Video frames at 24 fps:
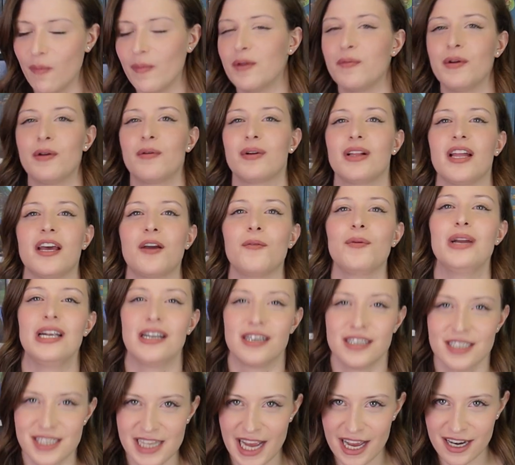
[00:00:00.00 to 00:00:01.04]
And we were like, we are
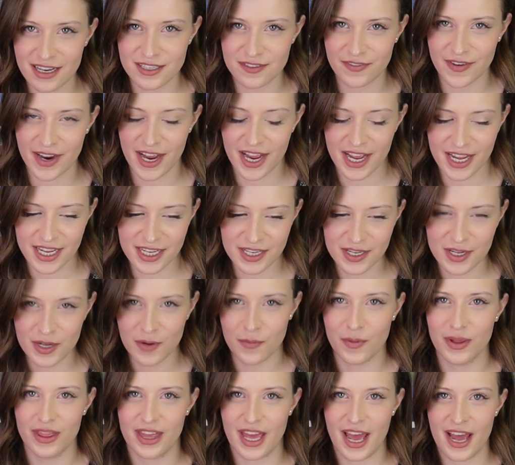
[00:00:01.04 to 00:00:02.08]
satisfied
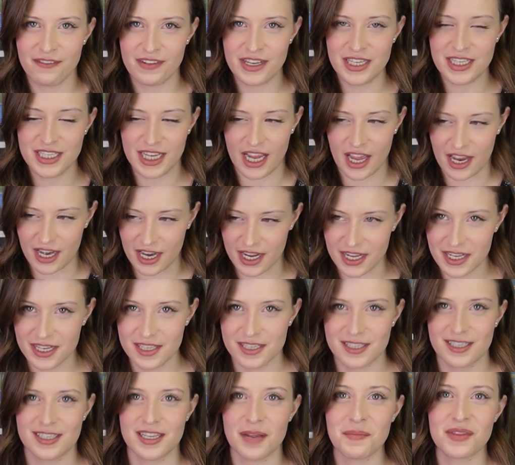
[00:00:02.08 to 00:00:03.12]
with having done
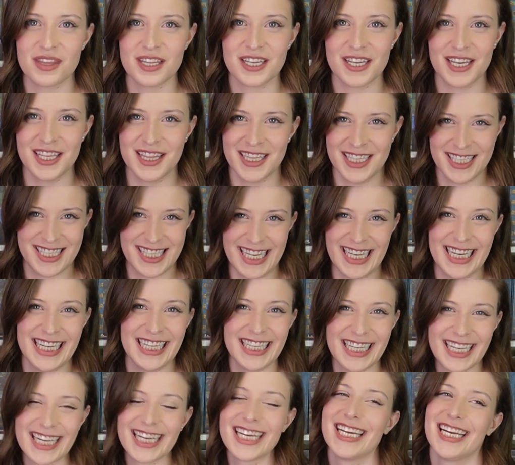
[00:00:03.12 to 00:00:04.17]
something in the
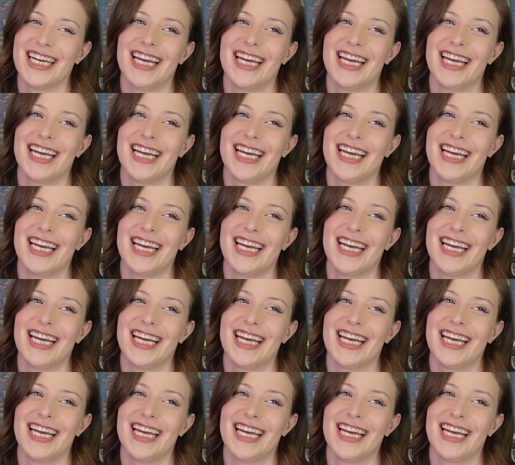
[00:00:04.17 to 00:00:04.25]
city.